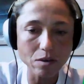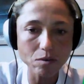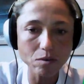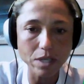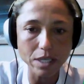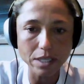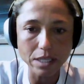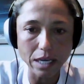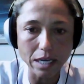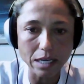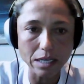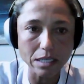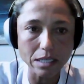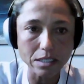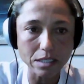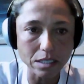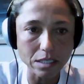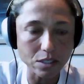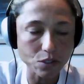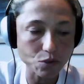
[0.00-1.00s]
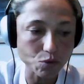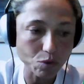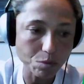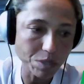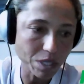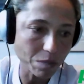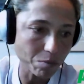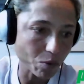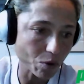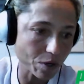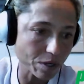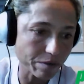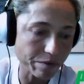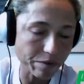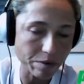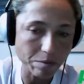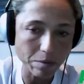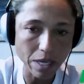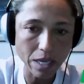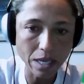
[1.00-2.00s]
know that that is extremely
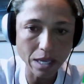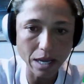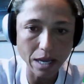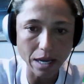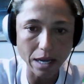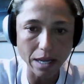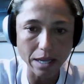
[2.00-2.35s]
important for me.